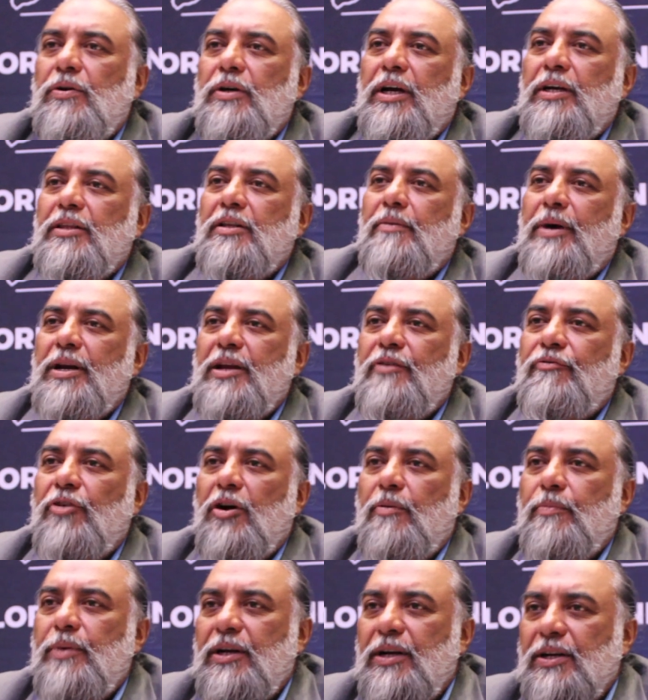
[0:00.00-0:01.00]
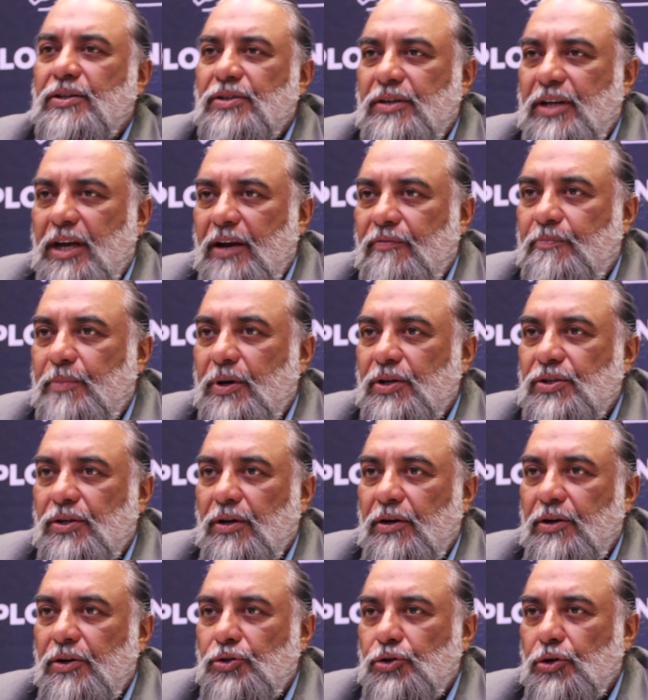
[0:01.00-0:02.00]
to get the money from? He doesn't have
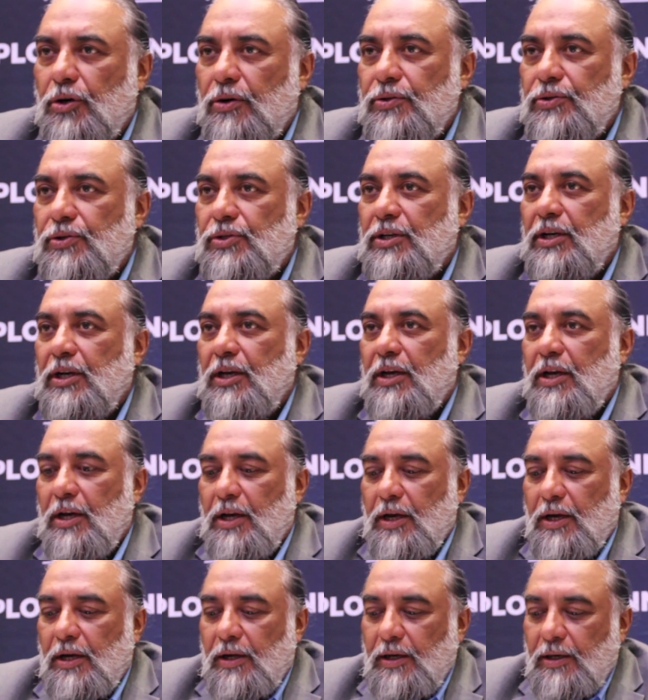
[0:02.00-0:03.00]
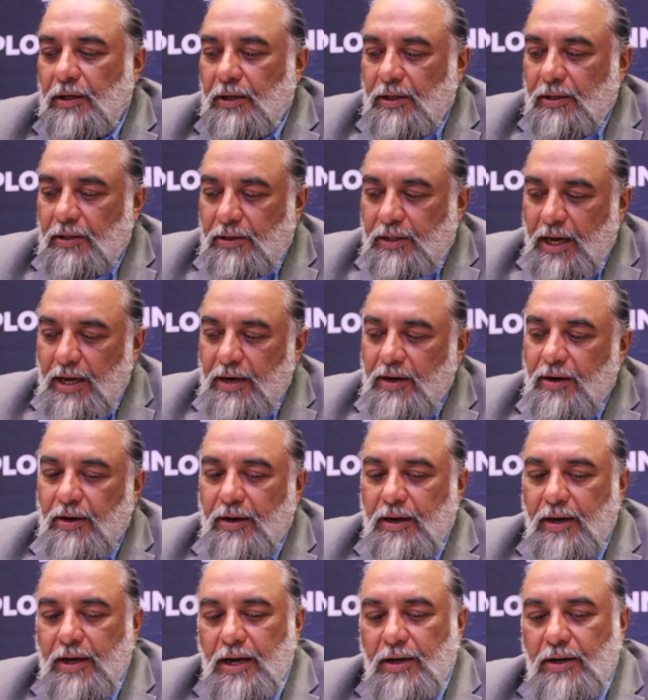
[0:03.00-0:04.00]
personal insurance.
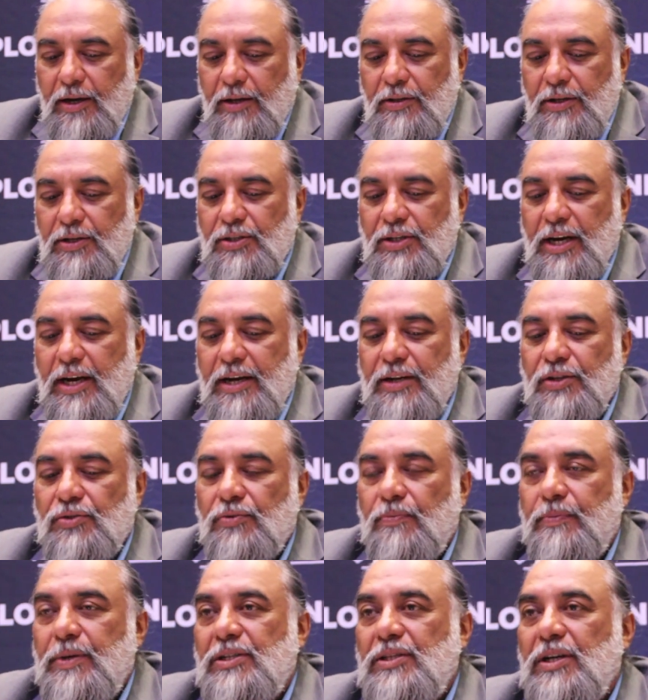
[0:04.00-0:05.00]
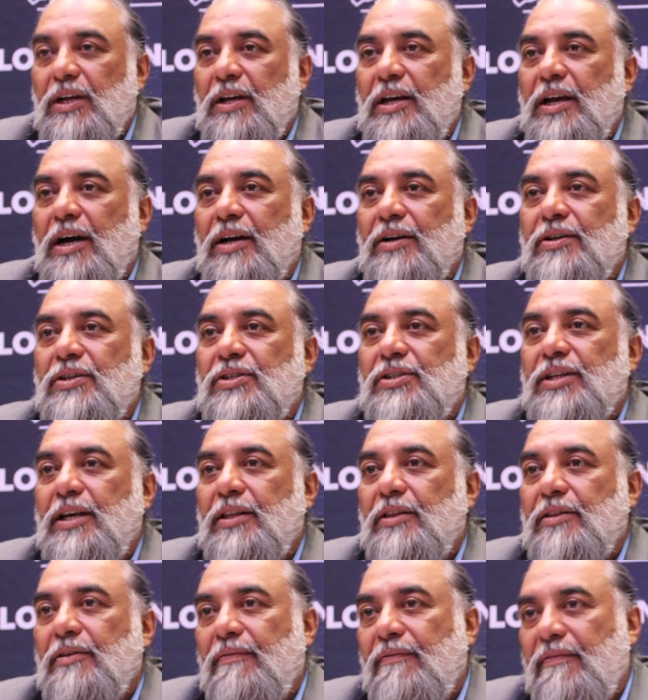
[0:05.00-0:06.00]
Then getting these guys to basically
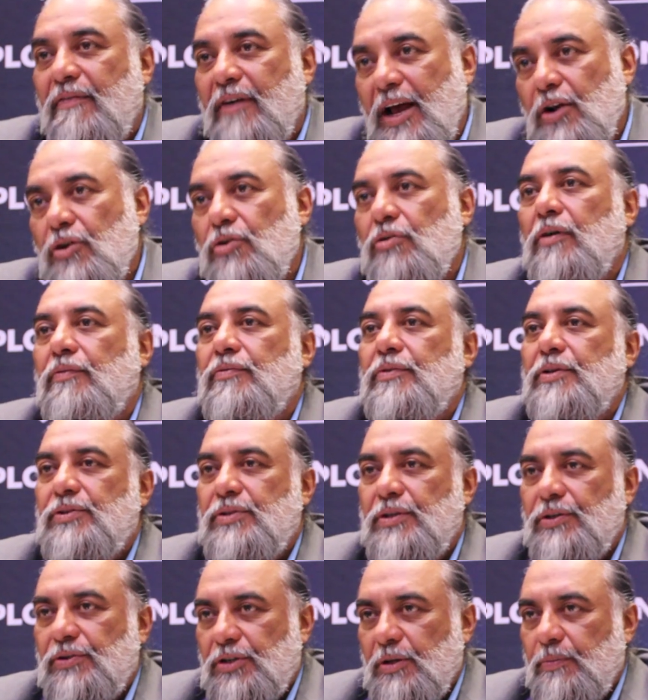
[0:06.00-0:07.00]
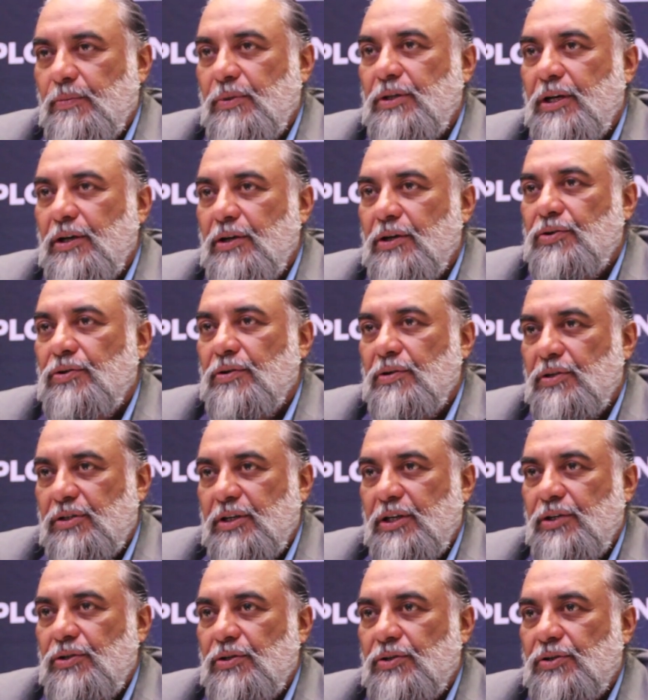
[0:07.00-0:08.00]
understand the value of the system in the initial
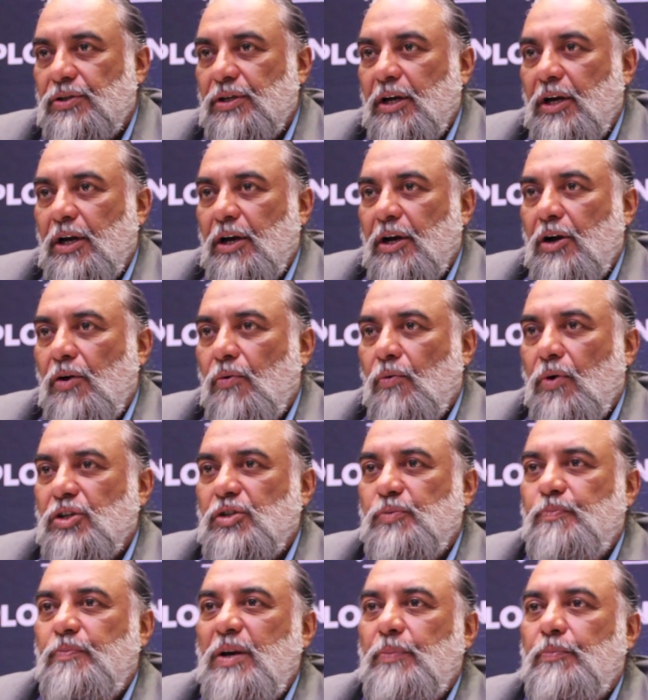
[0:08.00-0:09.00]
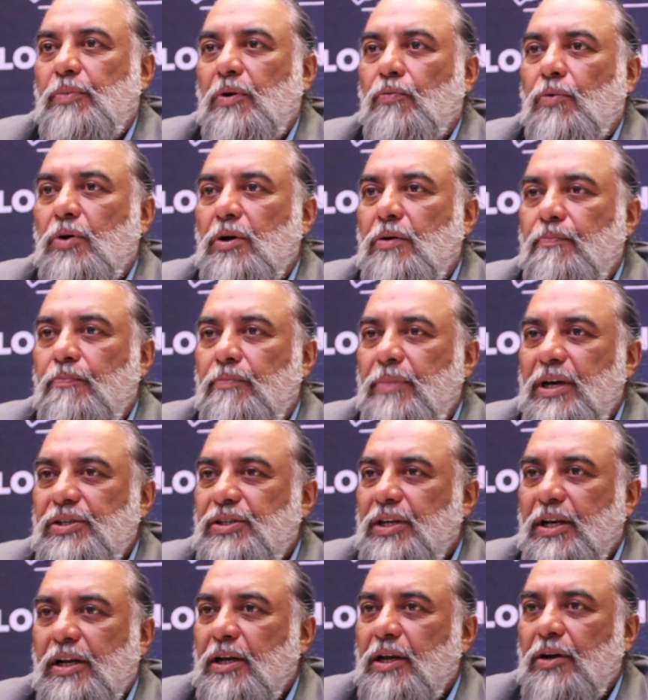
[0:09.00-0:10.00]
stages was people would
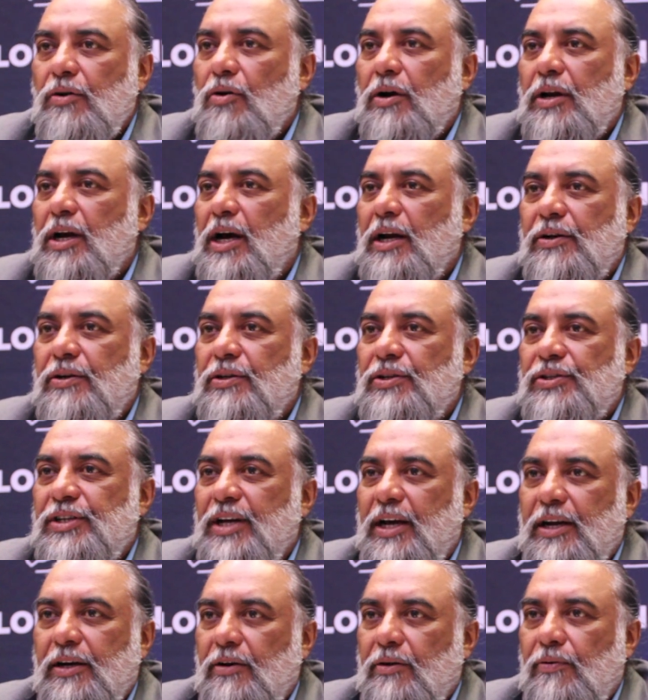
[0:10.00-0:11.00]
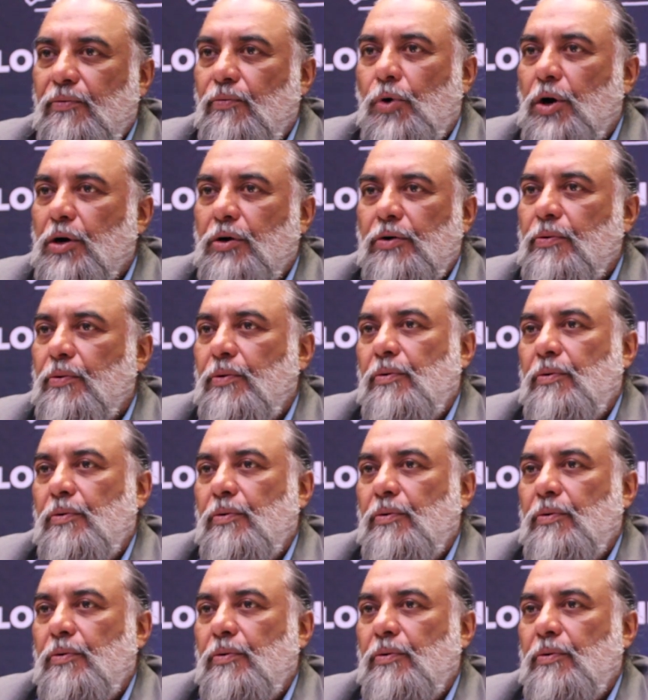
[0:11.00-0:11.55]
basically not understand what